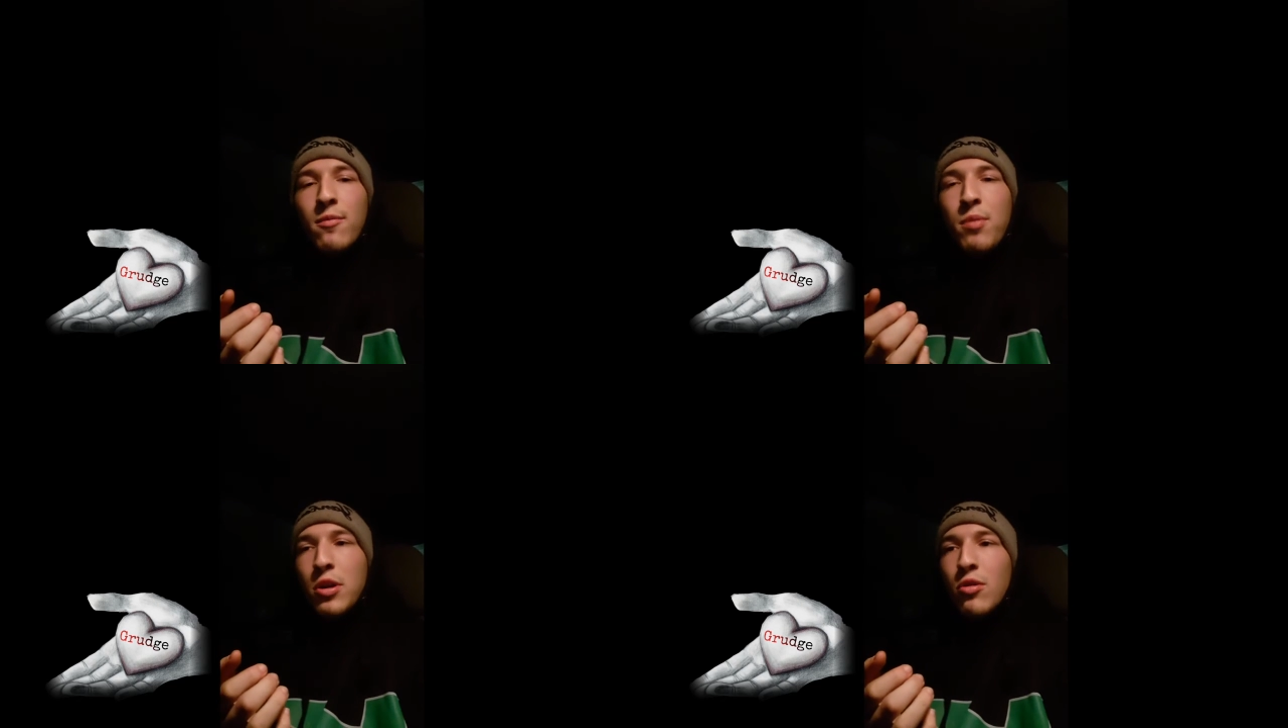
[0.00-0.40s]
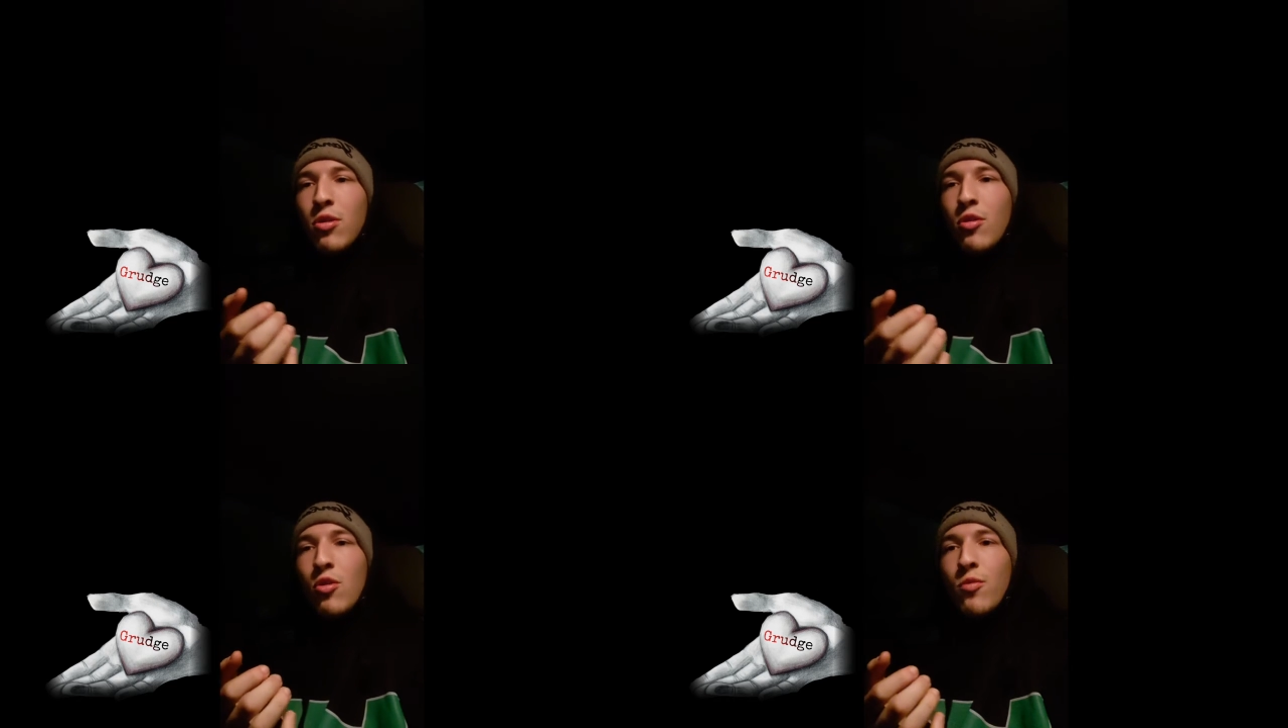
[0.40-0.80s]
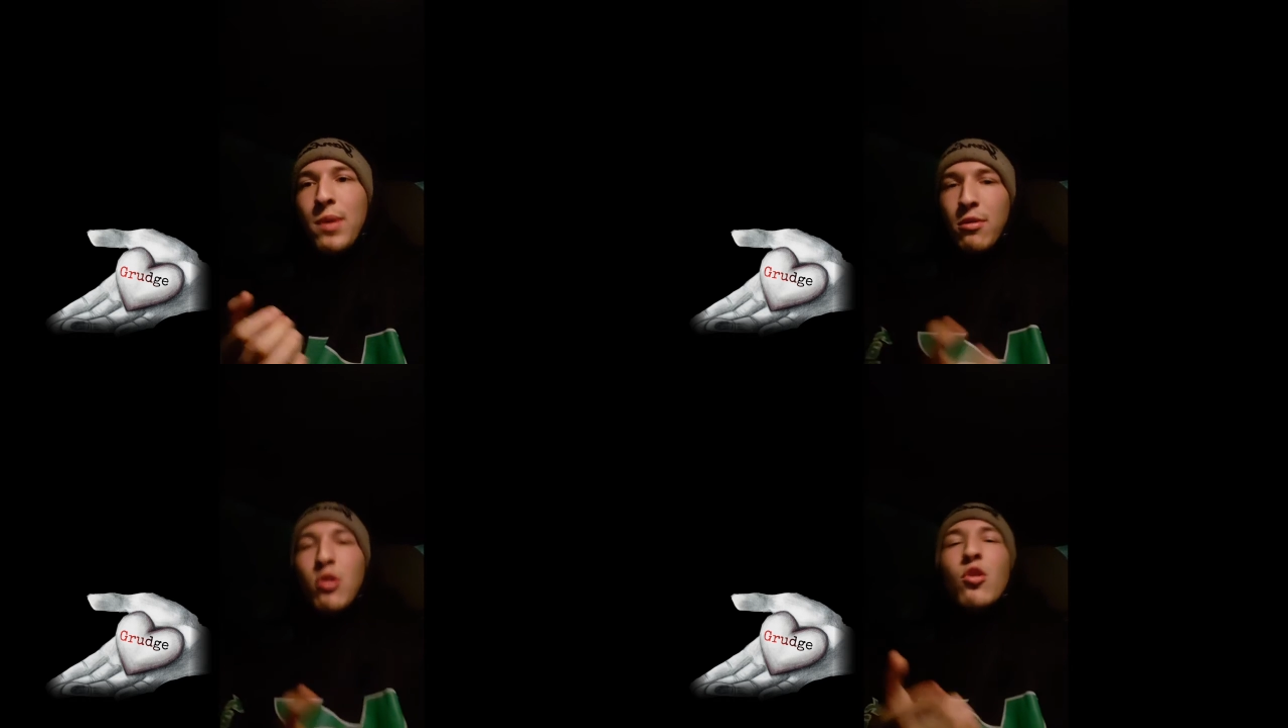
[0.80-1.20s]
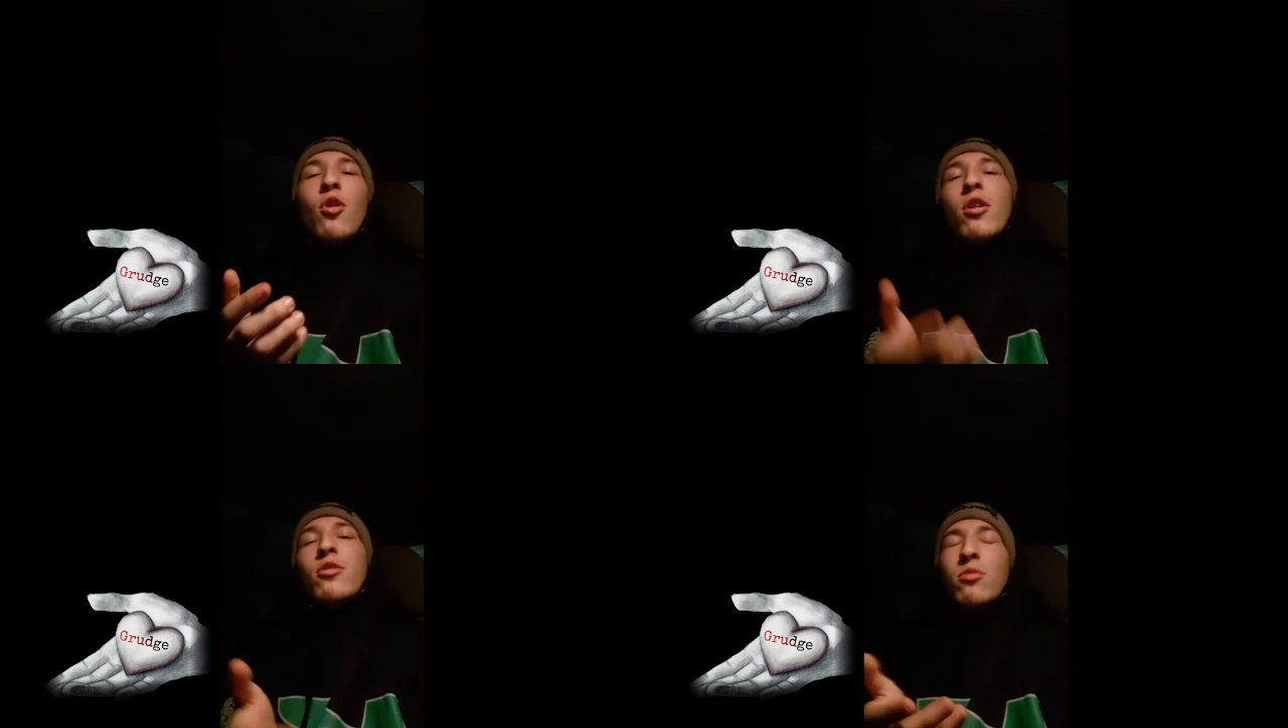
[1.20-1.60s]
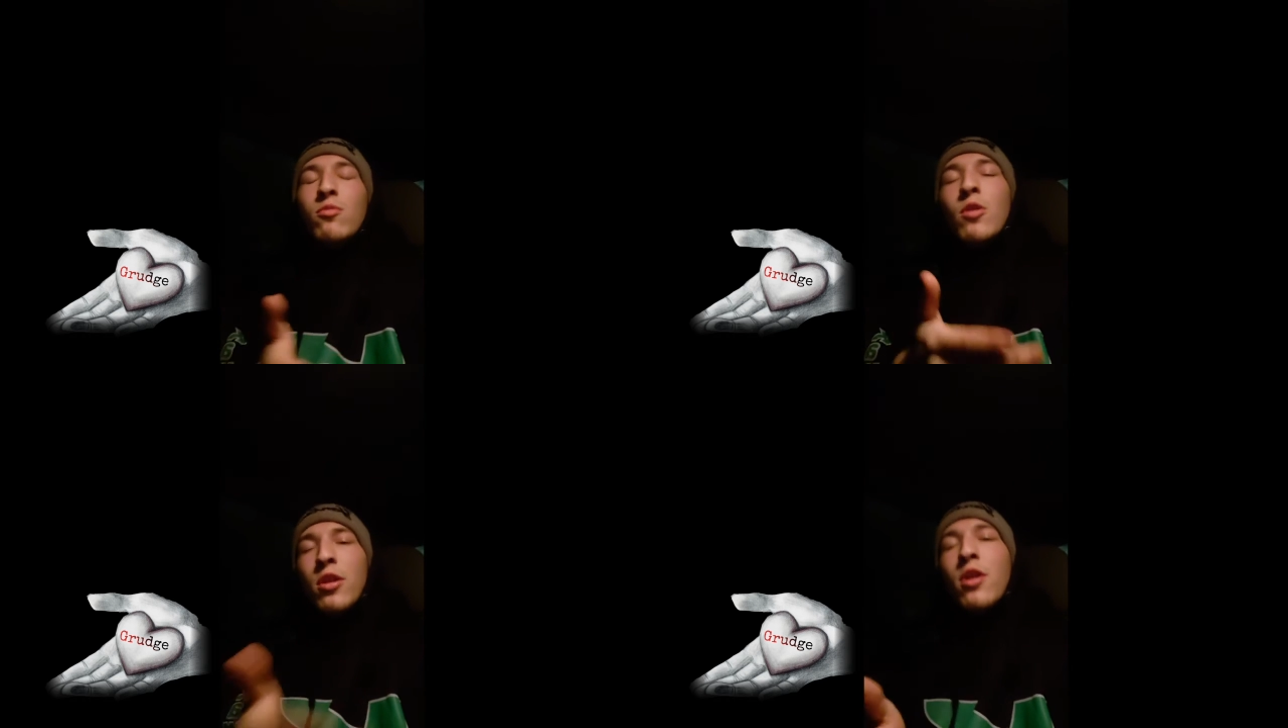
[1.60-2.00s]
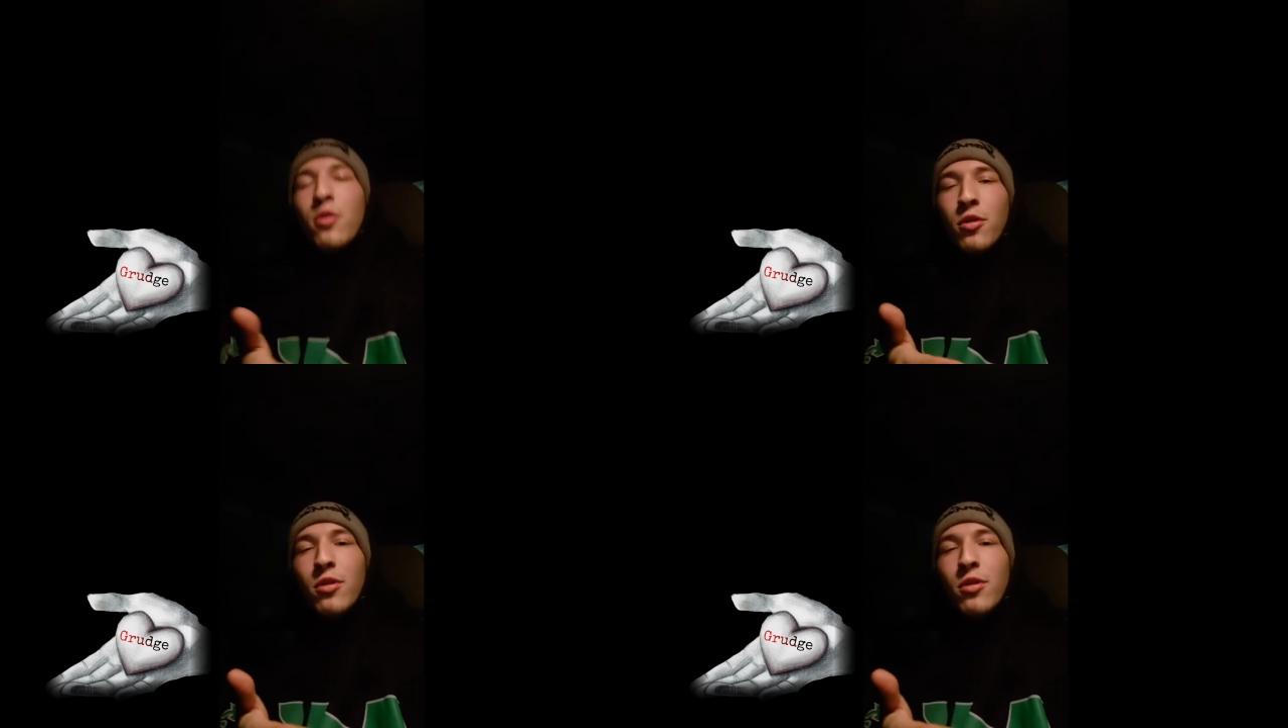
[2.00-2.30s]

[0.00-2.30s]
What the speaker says: but you'll still be able to talk to one another.